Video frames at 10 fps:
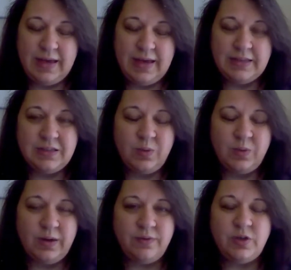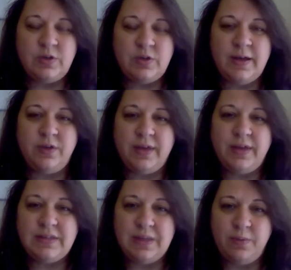And so whatever you tell
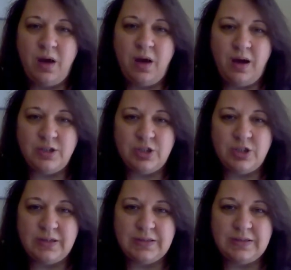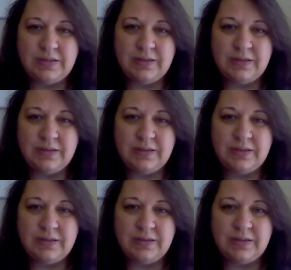that subconscious